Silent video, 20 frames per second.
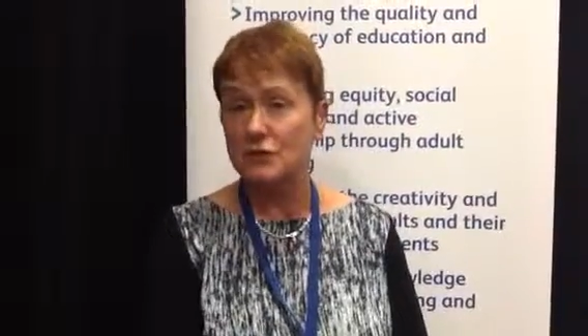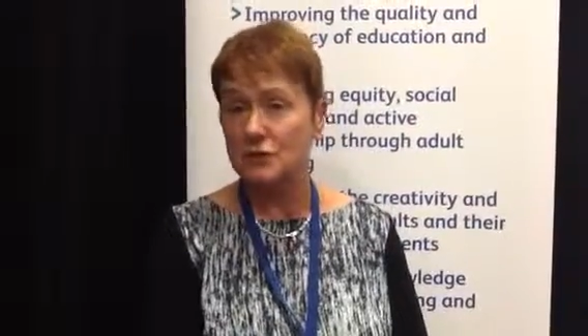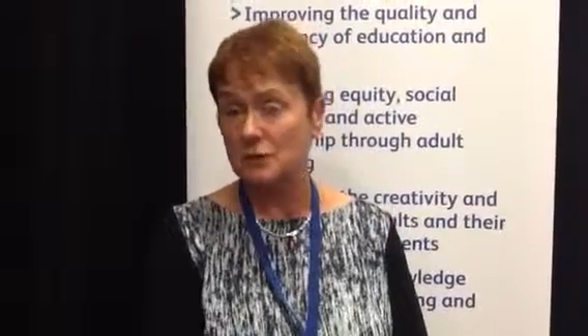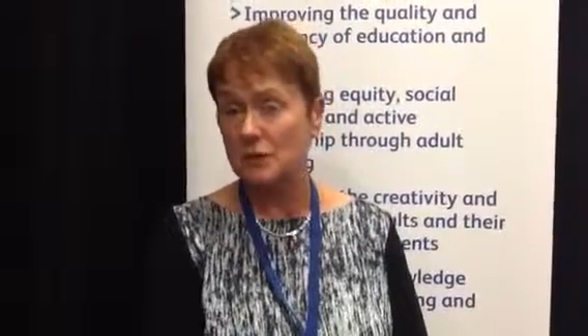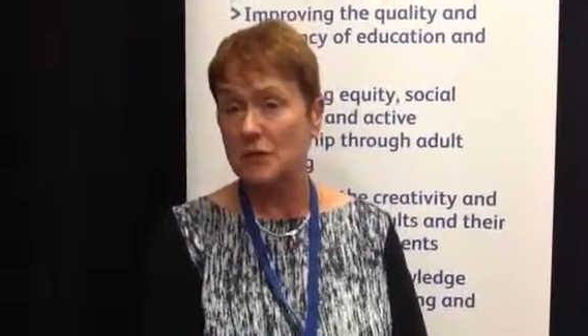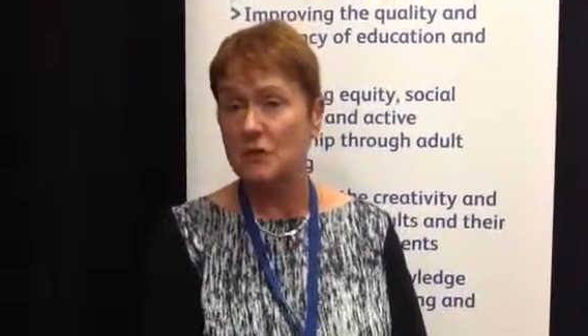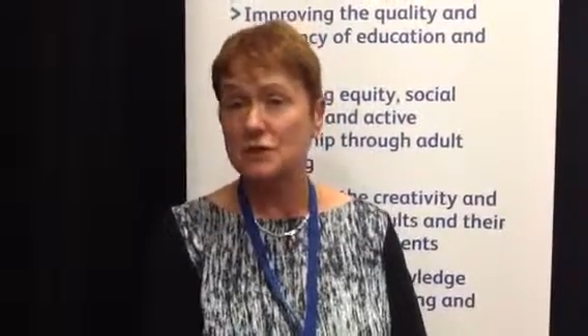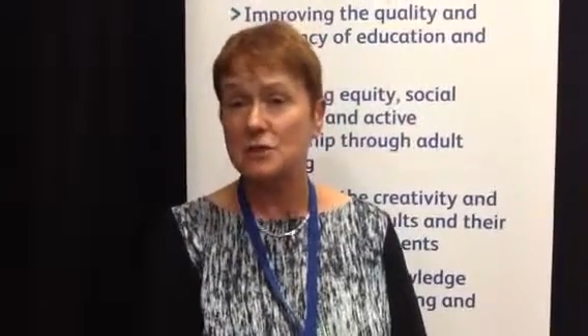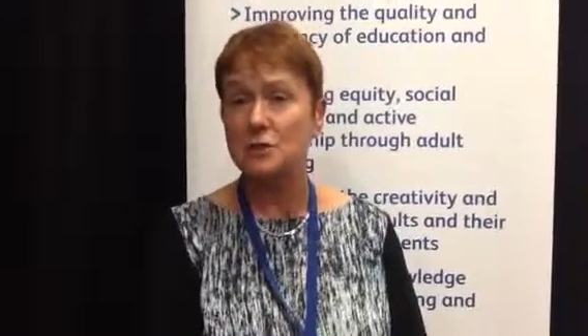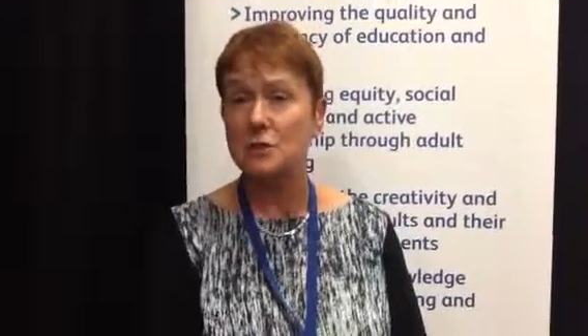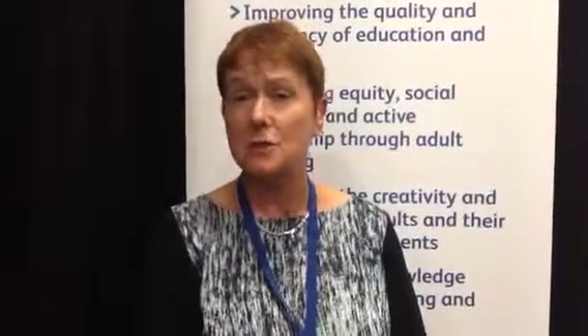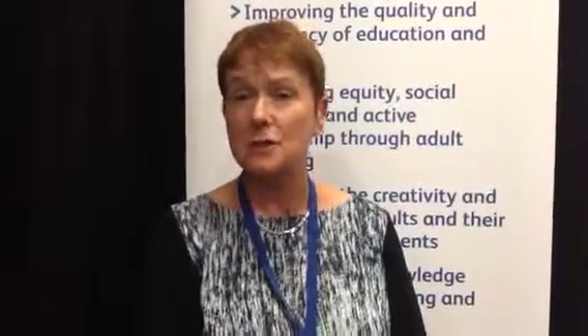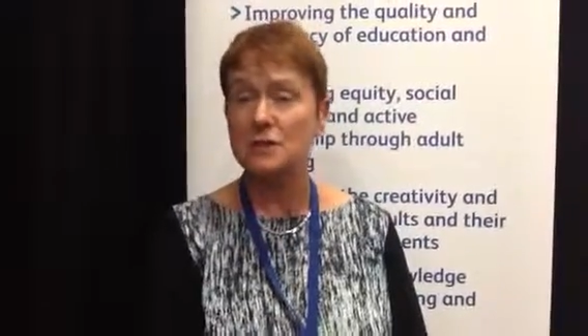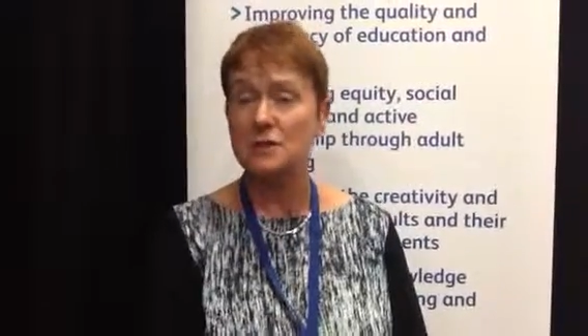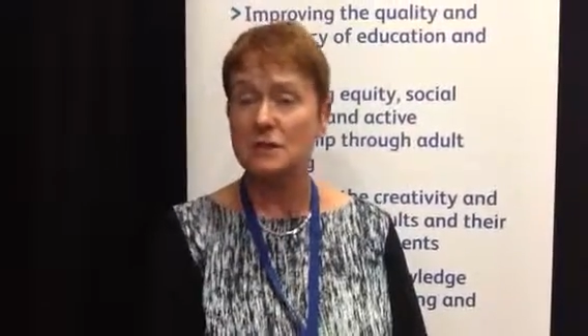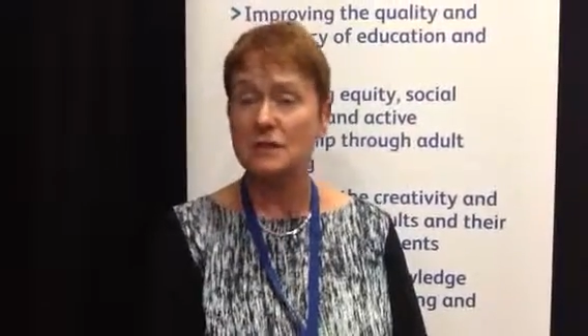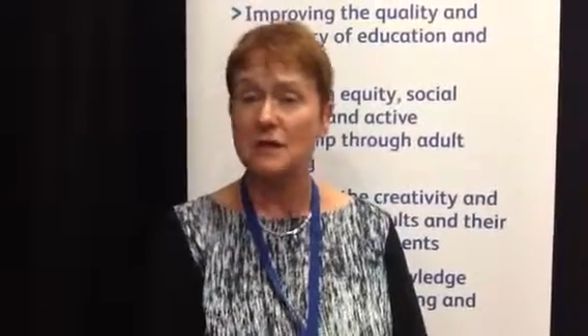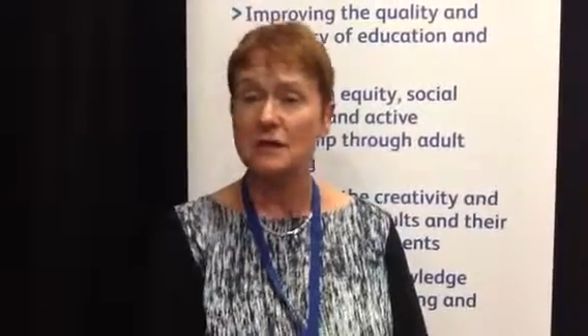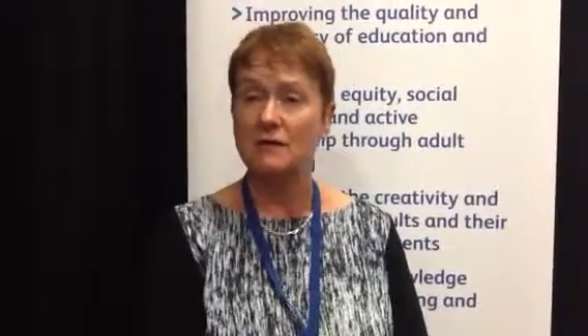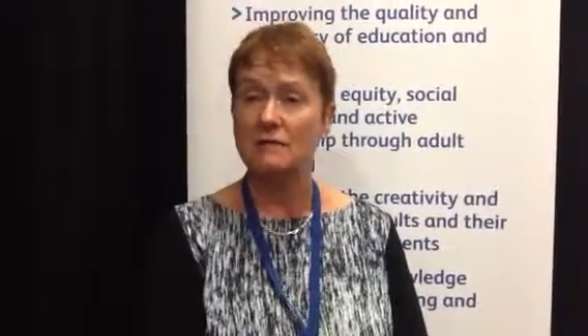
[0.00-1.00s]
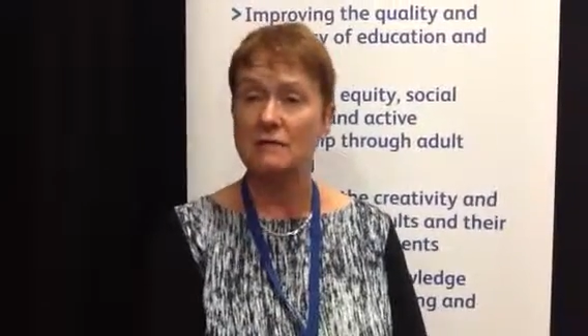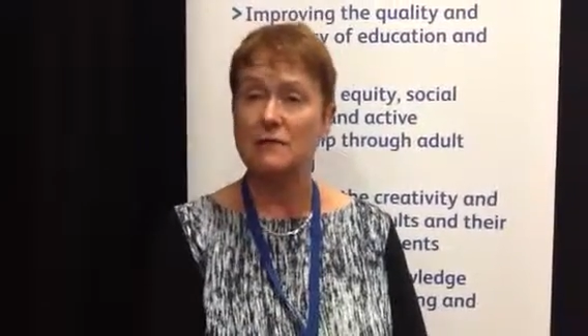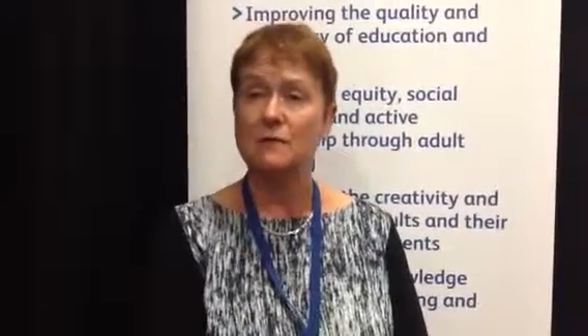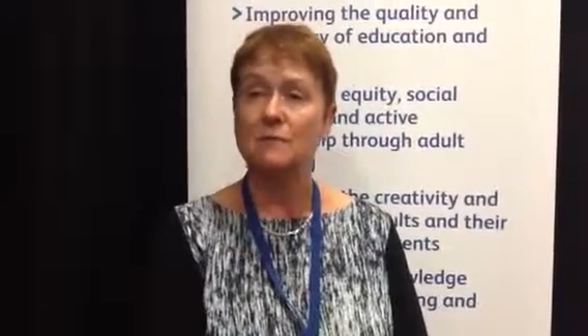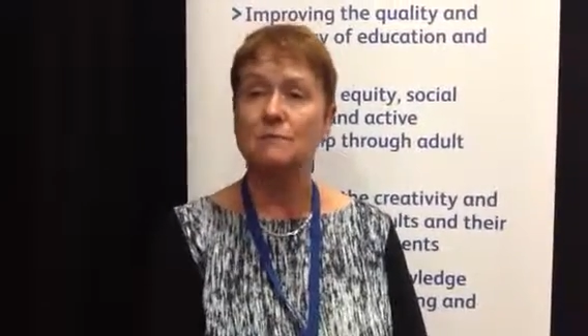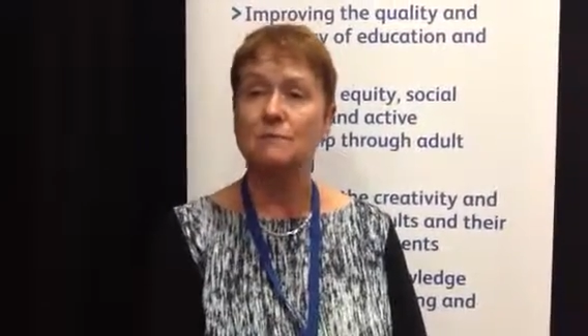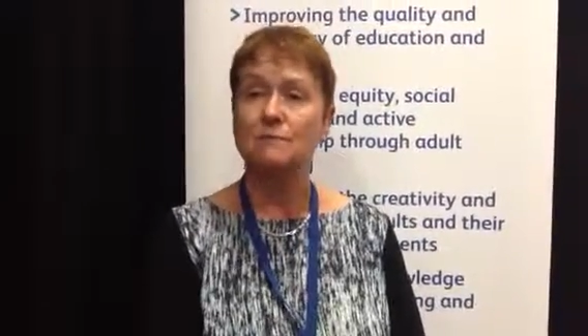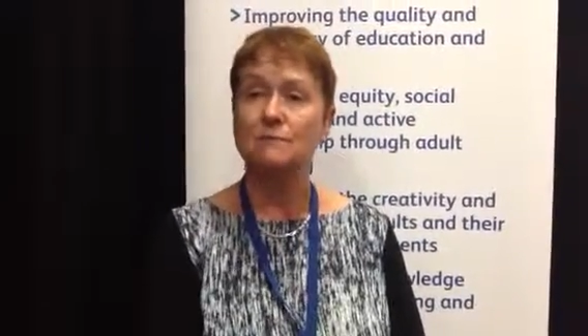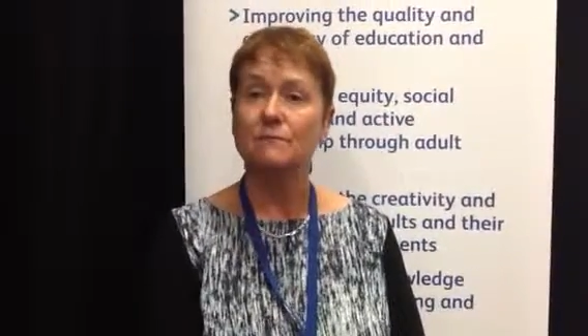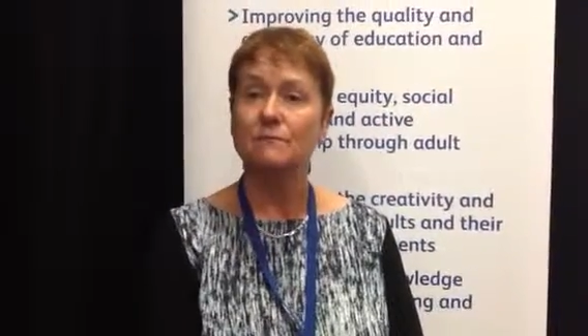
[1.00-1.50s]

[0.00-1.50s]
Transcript: as well as to ourselves.